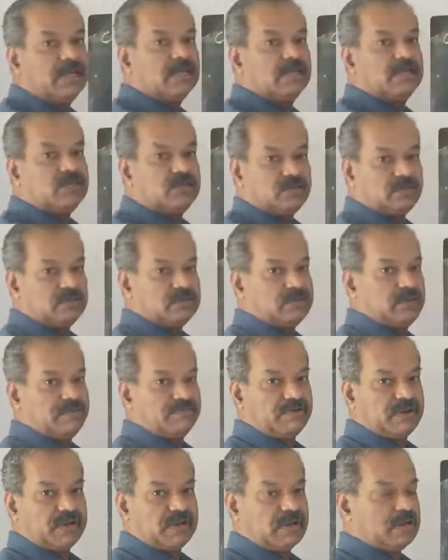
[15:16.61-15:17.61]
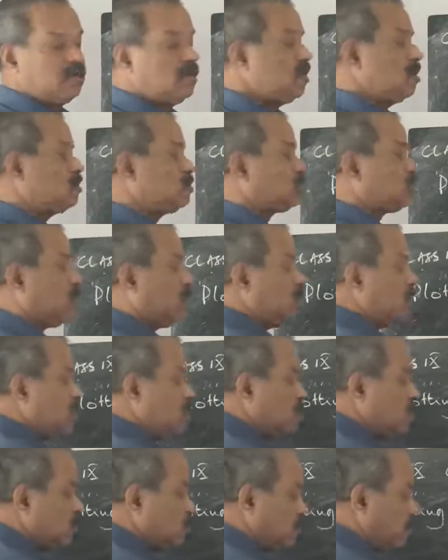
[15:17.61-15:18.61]
2 different.
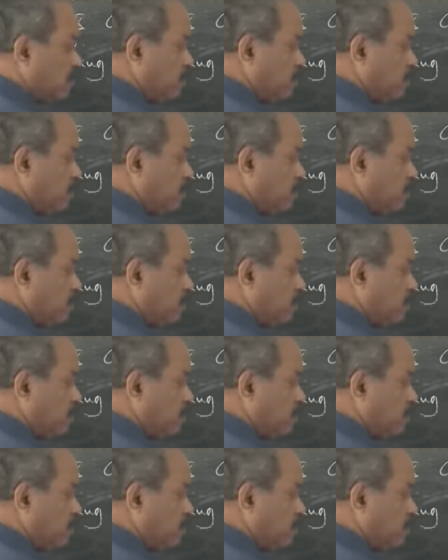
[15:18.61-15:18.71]
So the